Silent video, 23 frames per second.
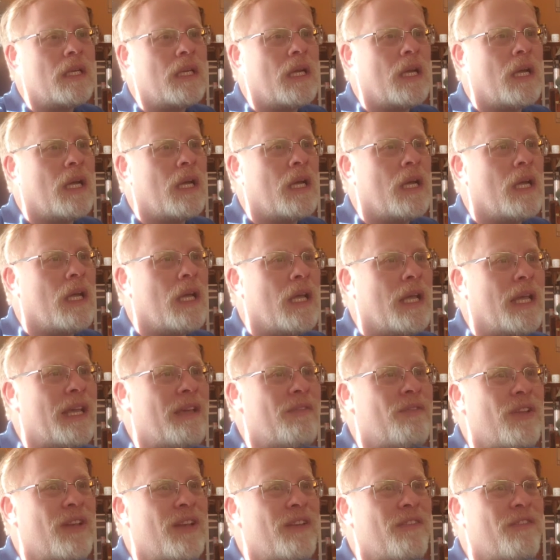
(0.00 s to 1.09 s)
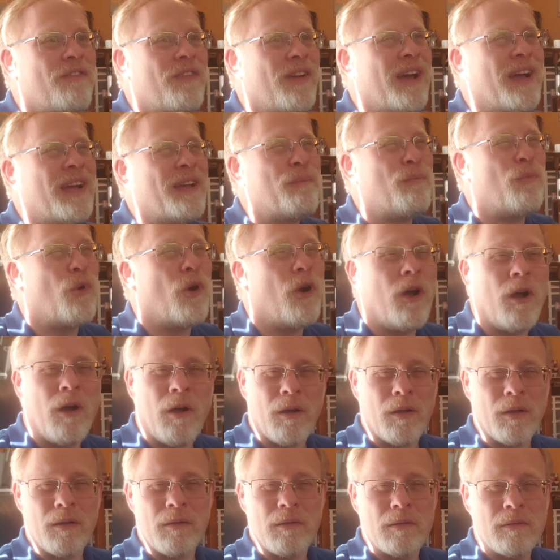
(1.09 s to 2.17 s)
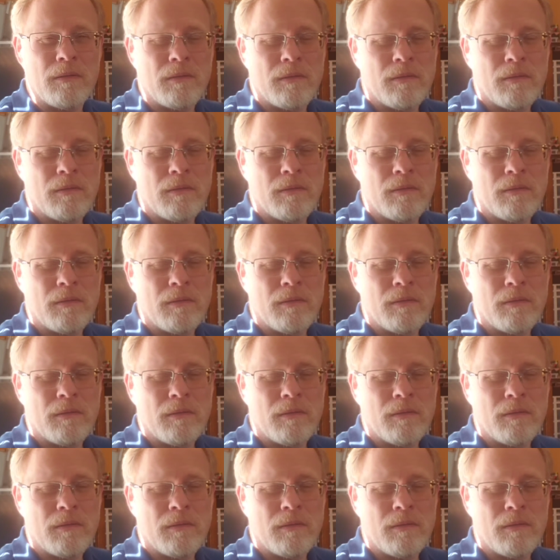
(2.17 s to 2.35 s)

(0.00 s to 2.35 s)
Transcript: uh, even if I'm wrong